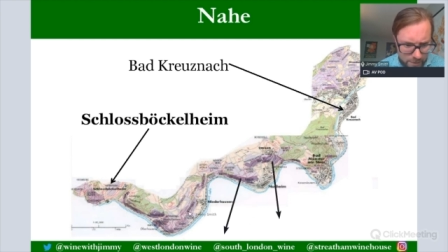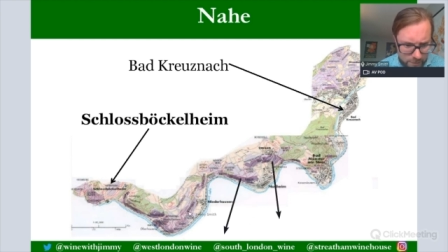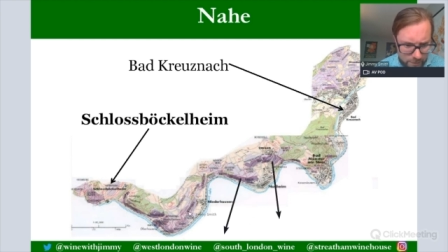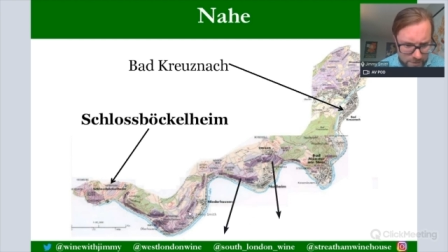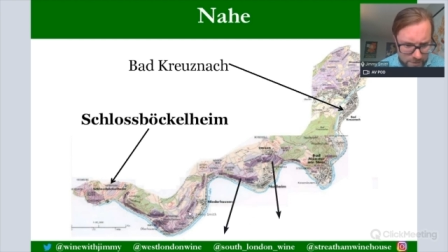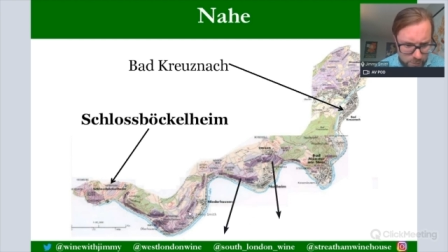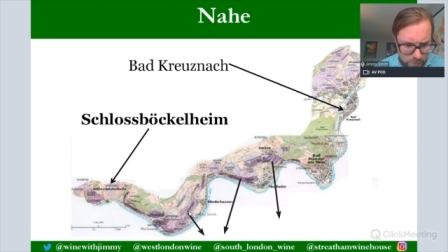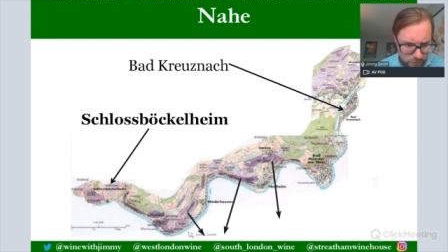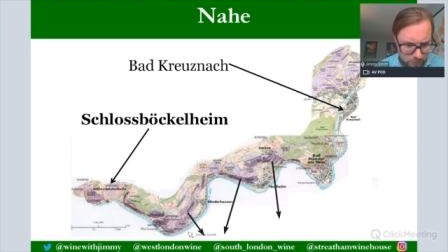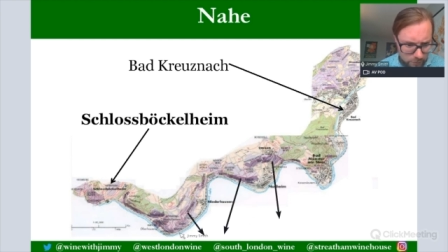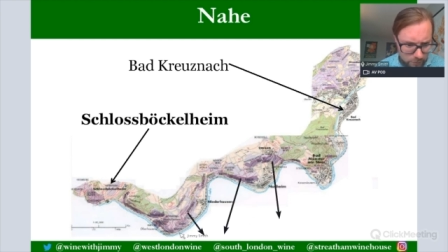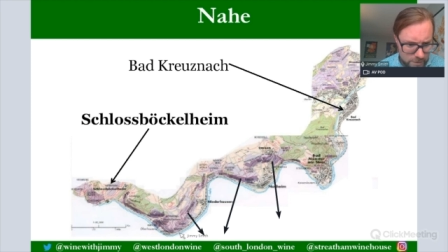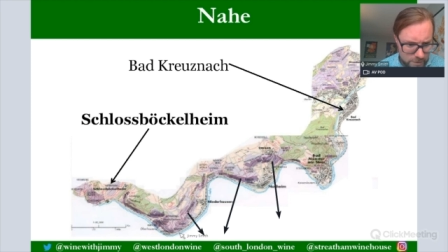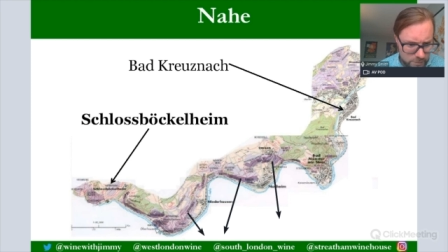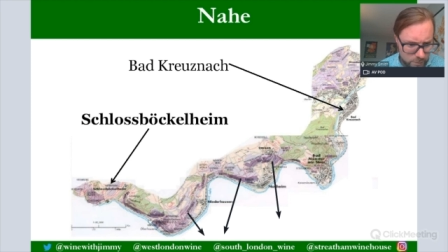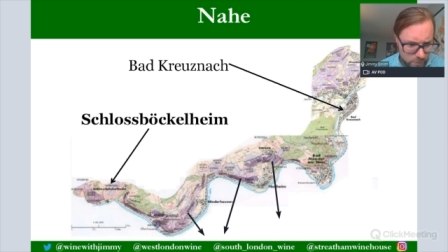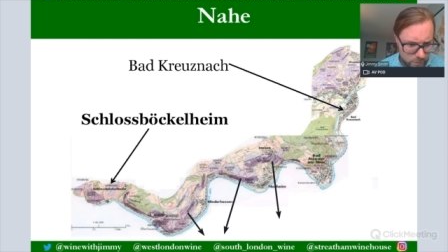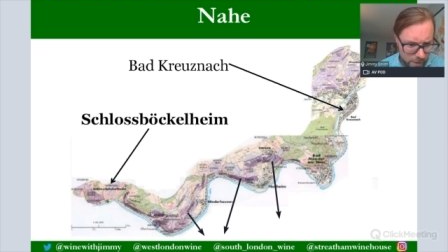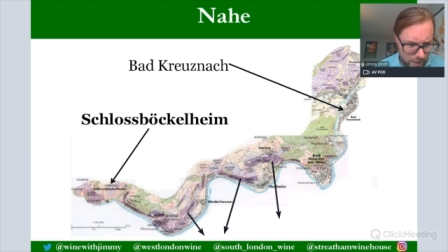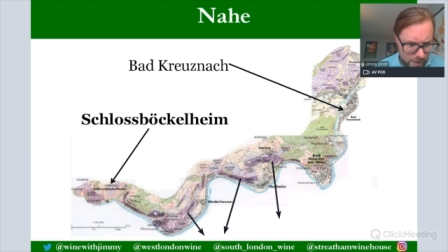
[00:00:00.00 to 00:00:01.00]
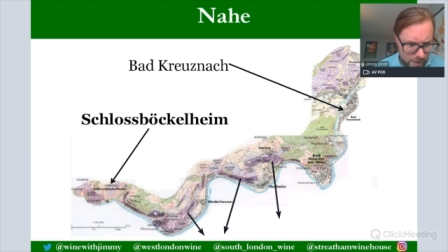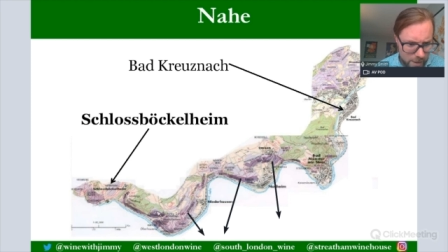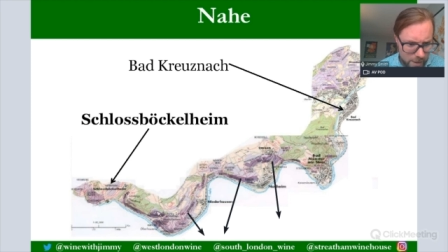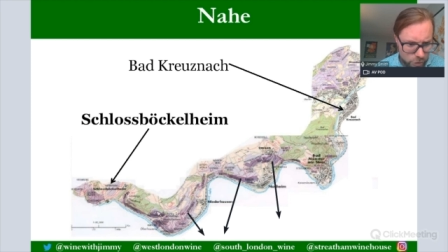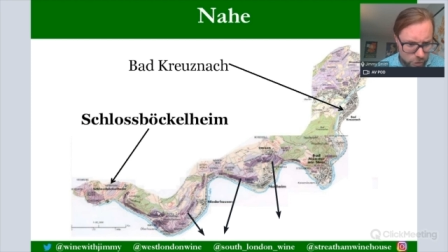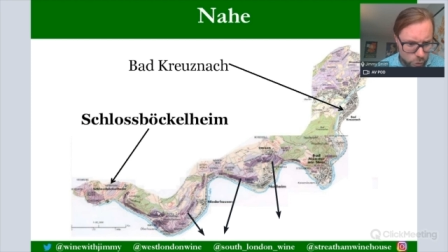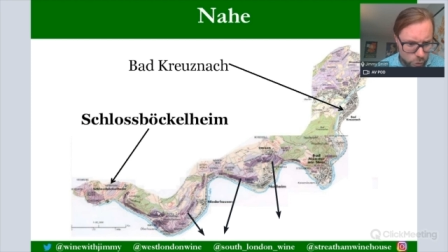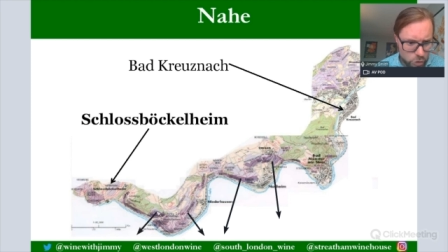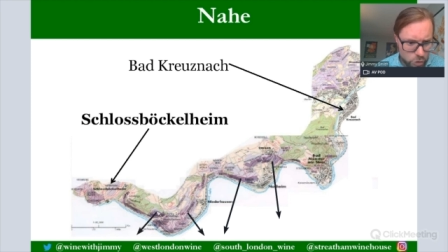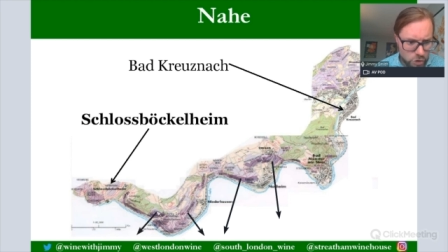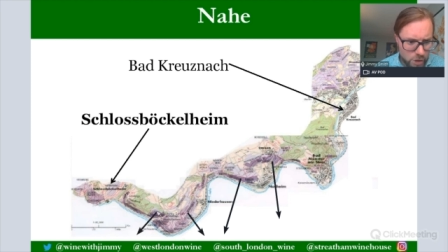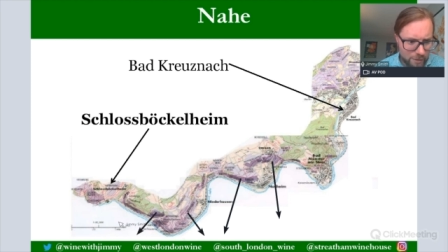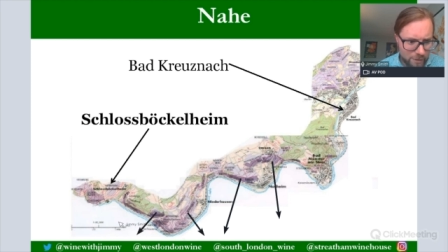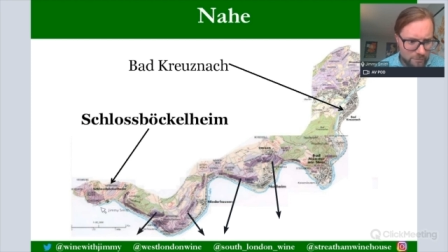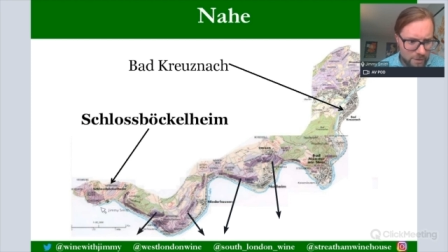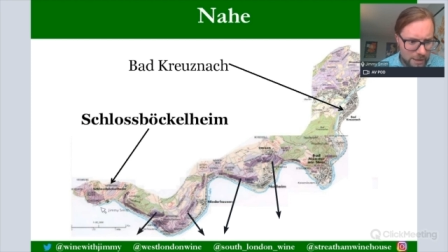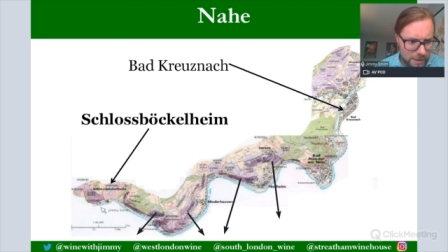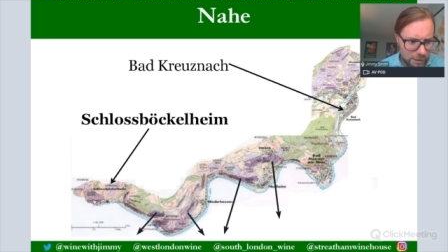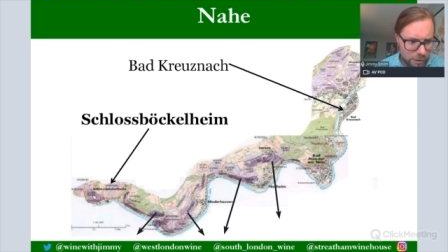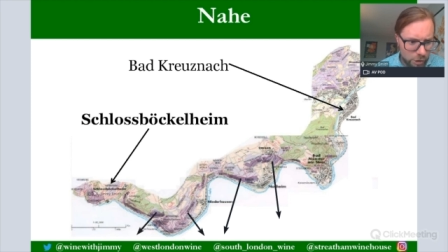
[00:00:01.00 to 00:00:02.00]
This one's this way. You're
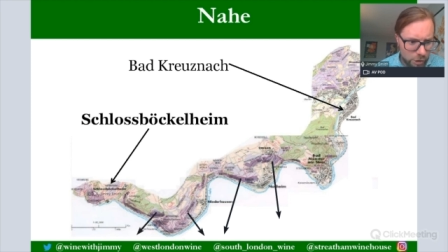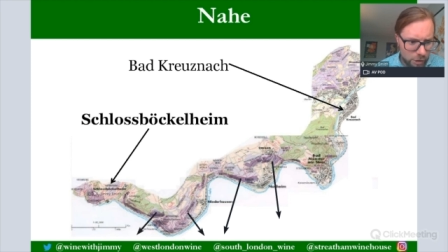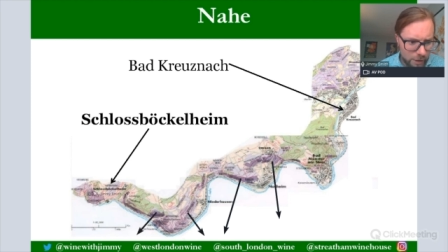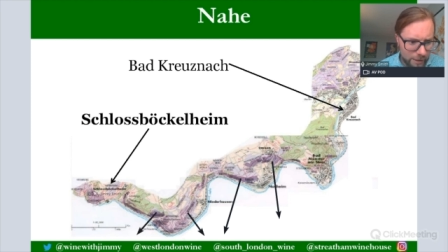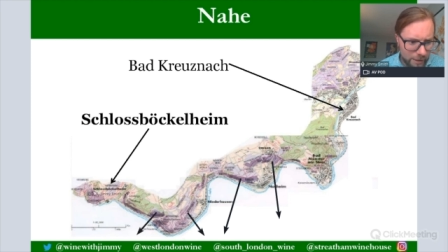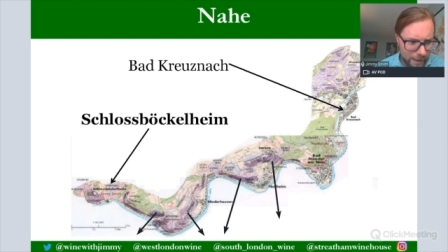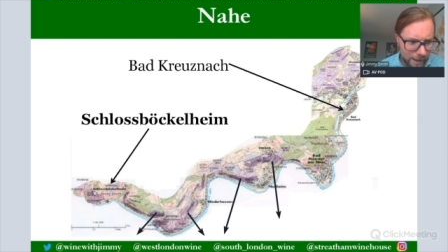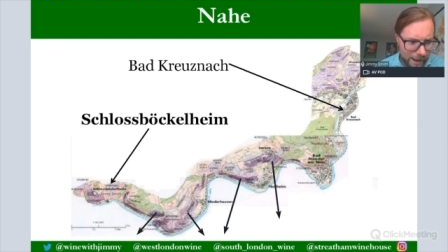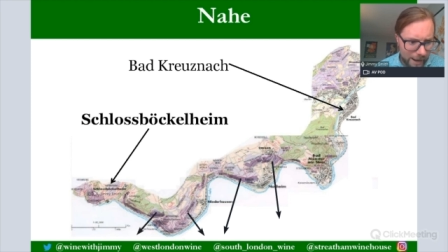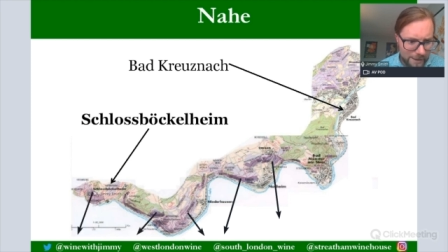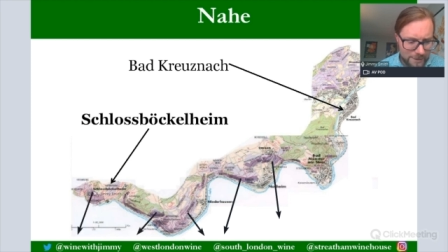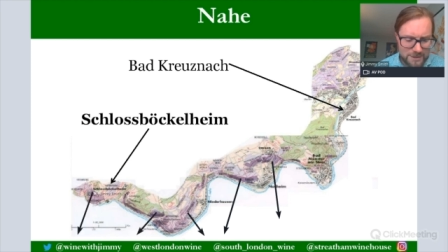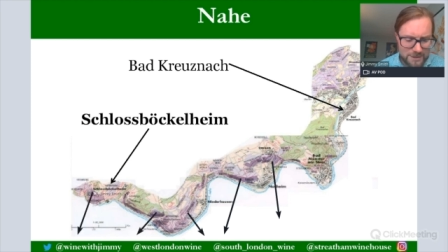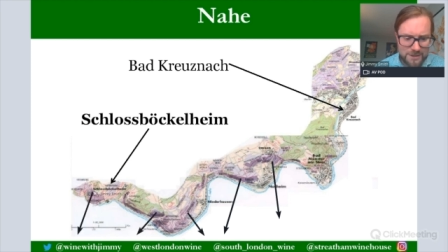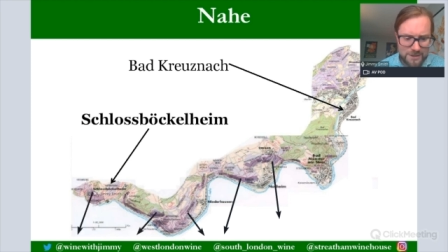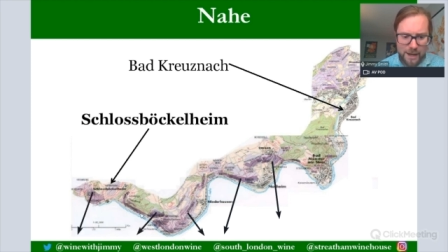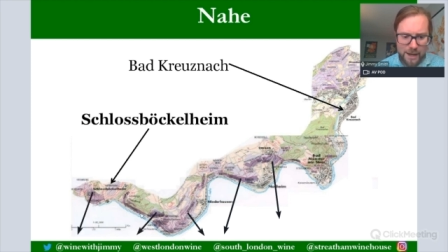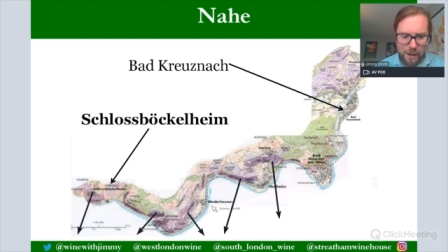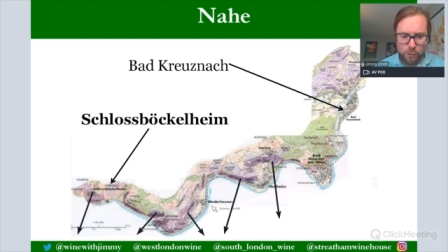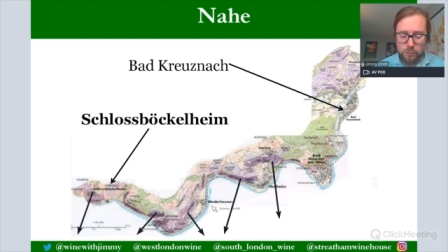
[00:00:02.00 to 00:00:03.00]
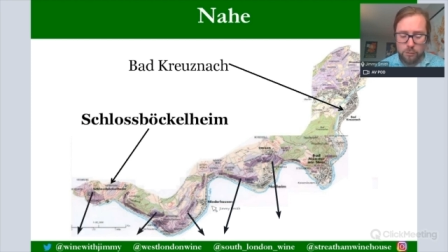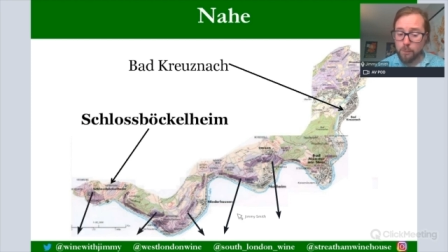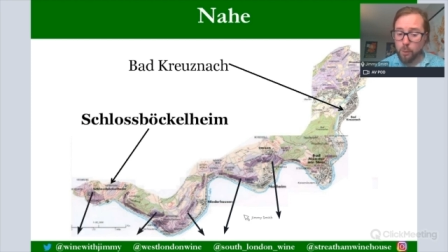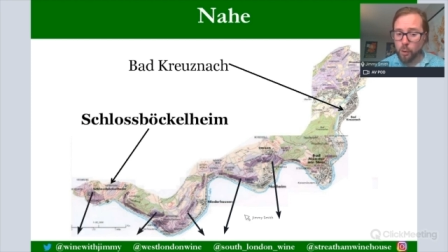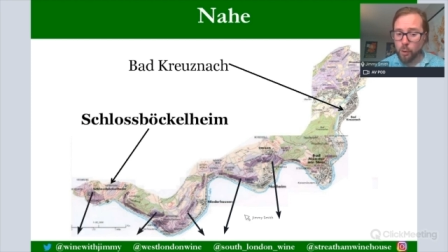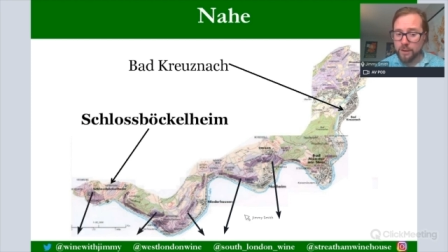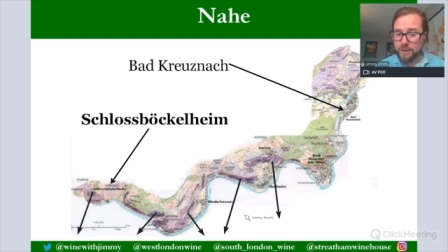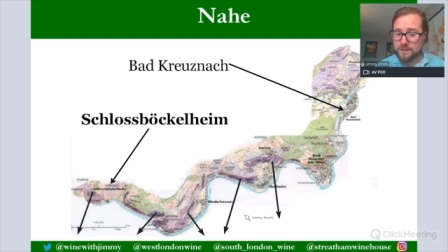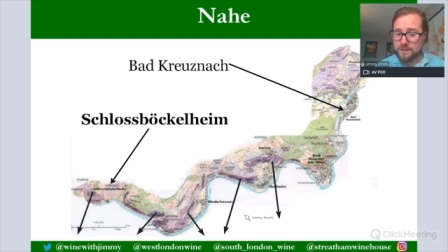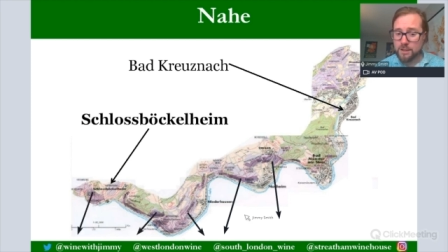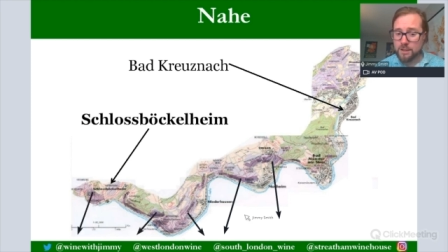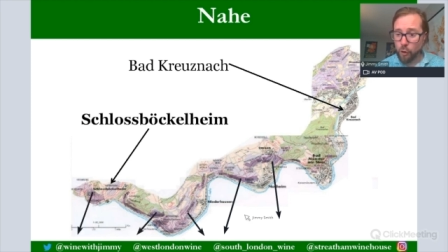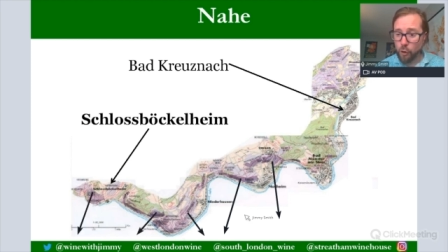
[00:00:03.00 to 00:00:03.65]
generally looking at south points